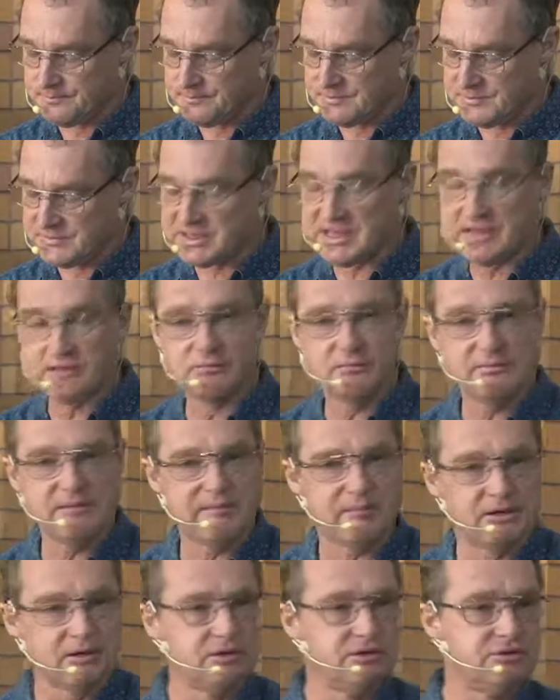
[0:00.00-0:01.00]
Now,
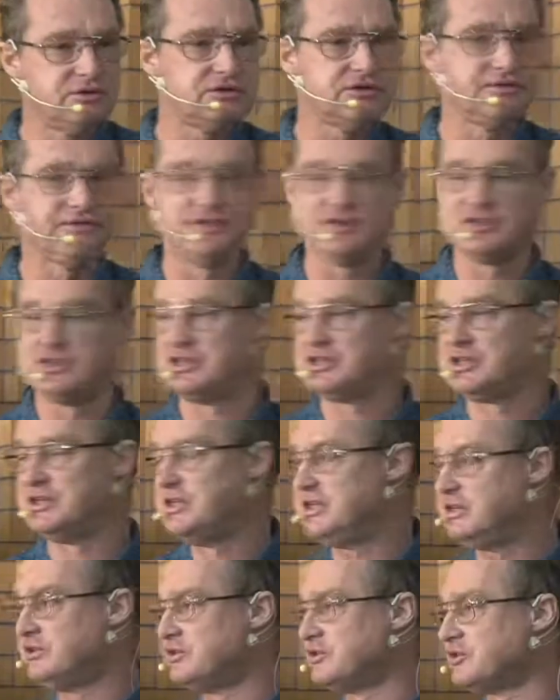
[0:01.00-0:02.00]
remember, Luke's a physician.
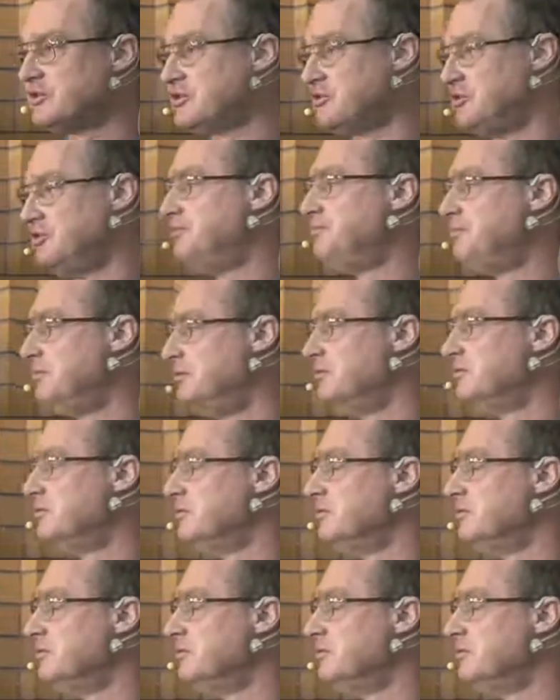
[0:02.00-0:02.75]
He's not stupid.